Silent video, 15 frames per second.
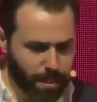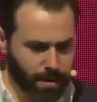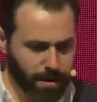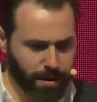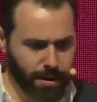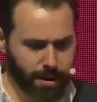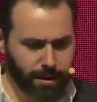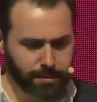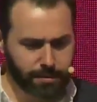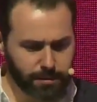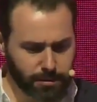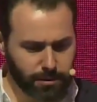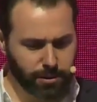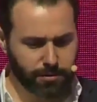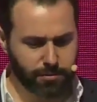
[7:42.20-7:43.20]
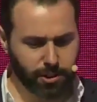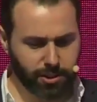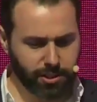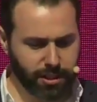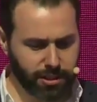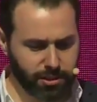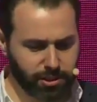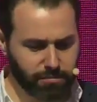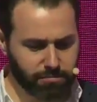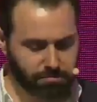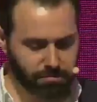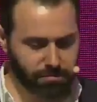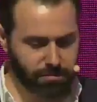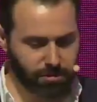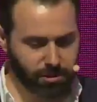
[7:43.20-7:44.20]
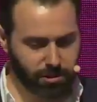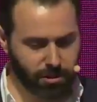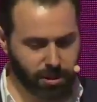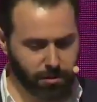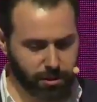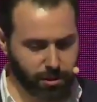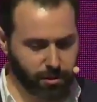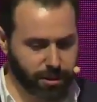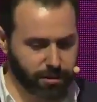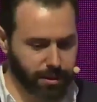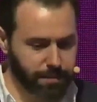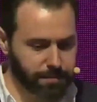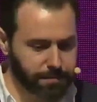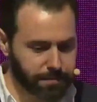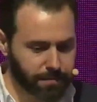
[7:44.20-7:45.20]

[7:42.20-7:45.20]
Uh, universities, just do that one quickly.